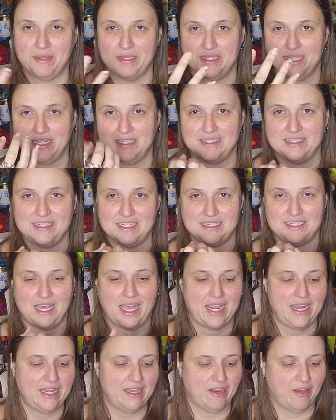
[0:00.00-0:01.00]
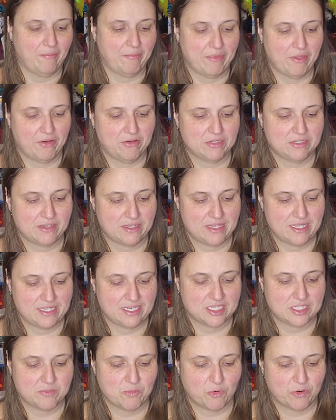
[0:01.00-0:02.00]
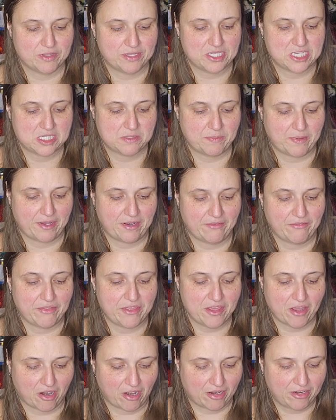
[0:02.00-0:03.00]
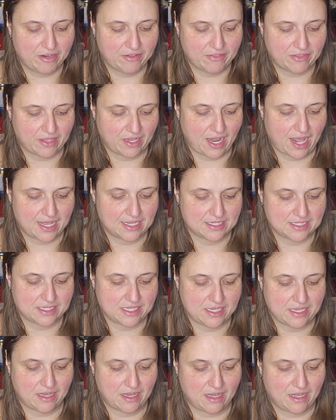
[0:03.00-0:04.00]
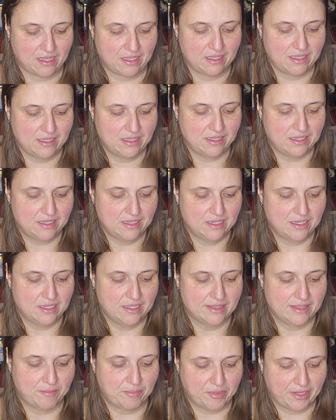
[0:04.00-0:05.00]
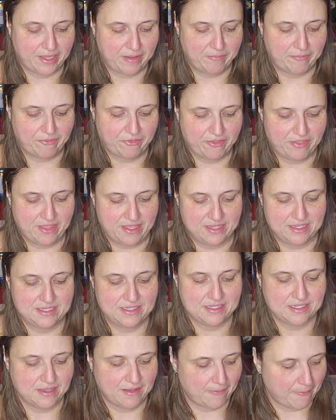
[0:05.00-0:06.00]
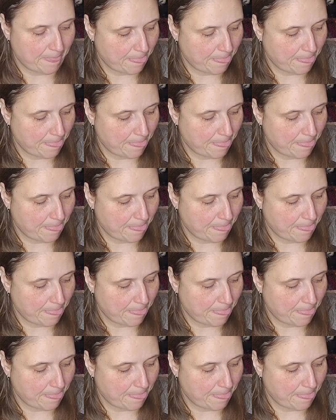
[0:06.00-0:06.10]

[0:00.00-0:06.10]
It tends to tighten up though, so I think it's more the spin of the yarn that has the uh, the blame for this.